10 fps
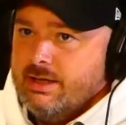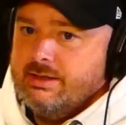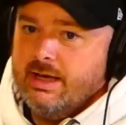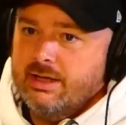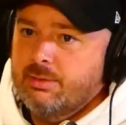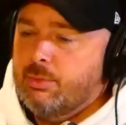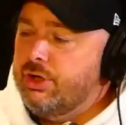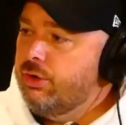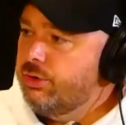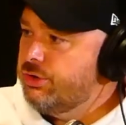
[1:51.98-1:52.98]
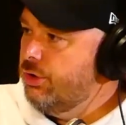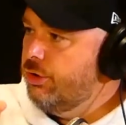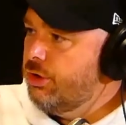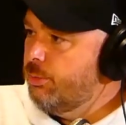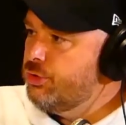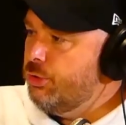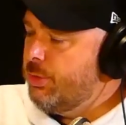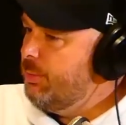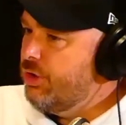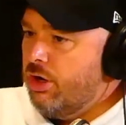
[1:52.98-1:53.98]
Yeah, the numbers look
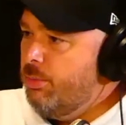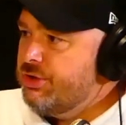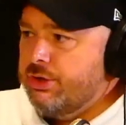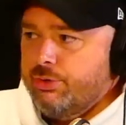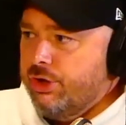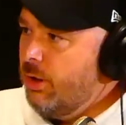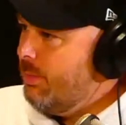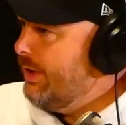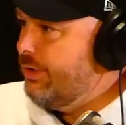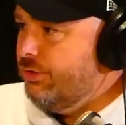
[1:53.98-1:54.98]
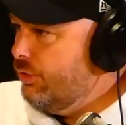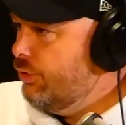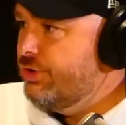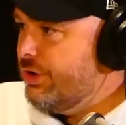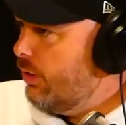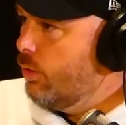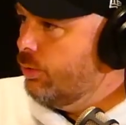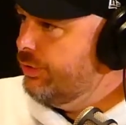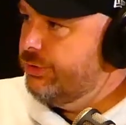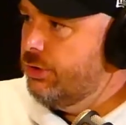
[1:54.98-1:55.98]
big, but the numbers aren't going to come back down. They're going to start
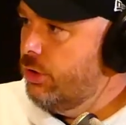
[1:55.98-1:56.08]
holding.